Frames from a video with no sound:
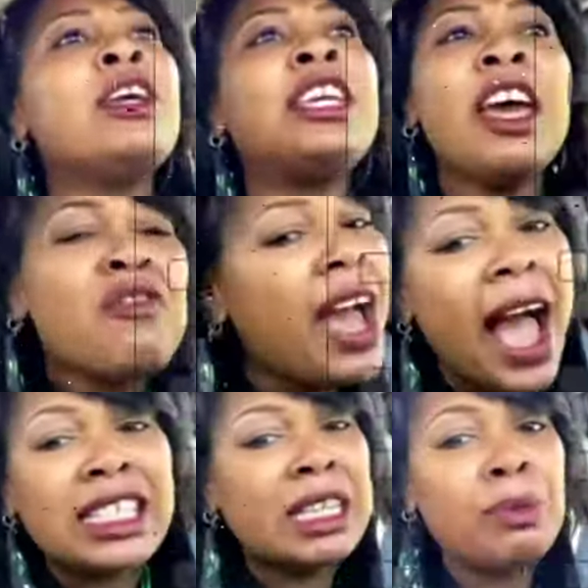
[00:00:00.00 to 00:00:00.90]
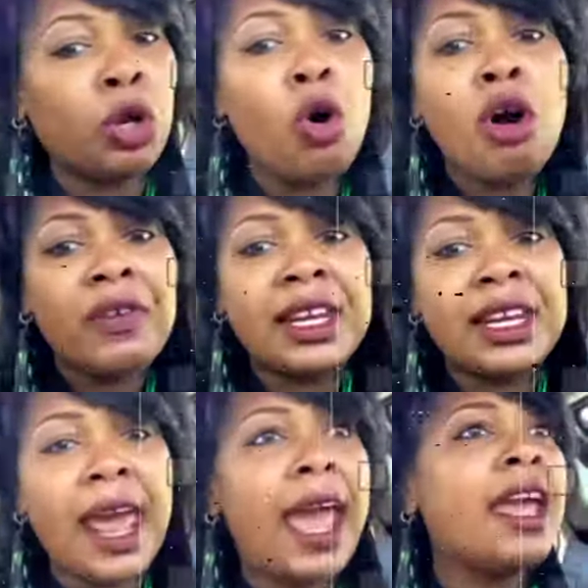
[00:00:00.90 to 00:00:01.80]
give God some glory
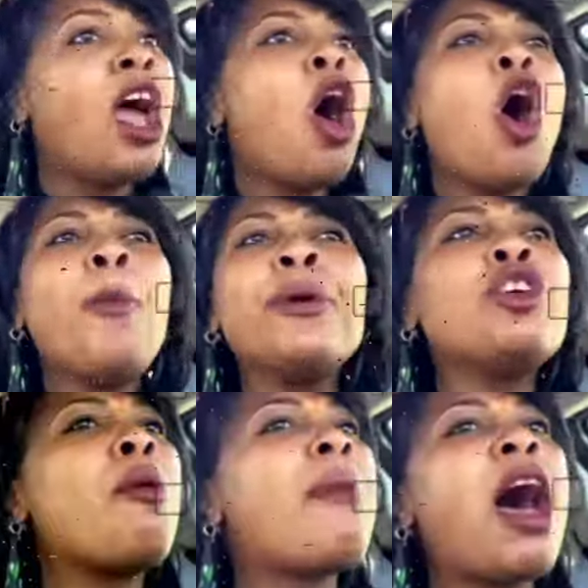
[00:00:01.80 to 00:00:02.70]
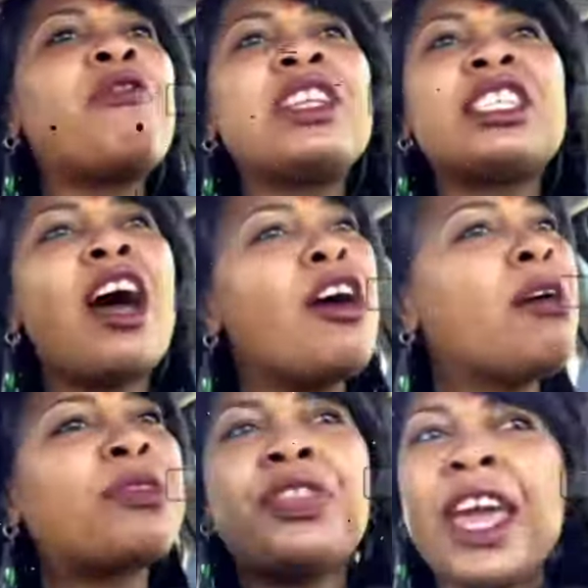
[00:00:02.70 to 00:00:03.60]
today. Open your mouth and tell
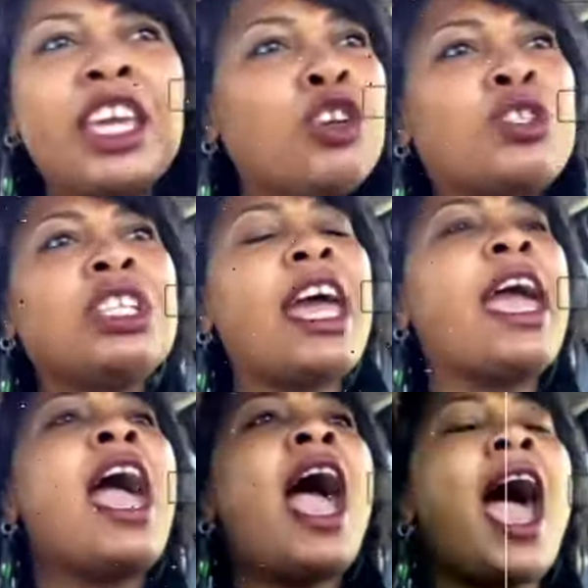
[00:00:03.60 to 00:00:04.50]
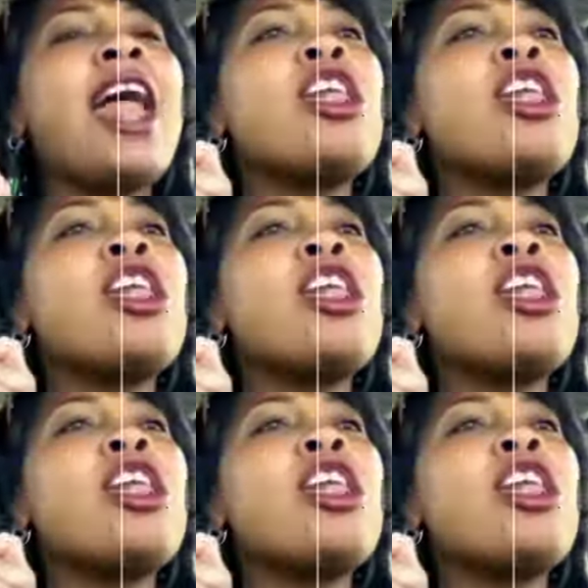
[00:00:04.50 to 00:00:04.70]
him thank you today. I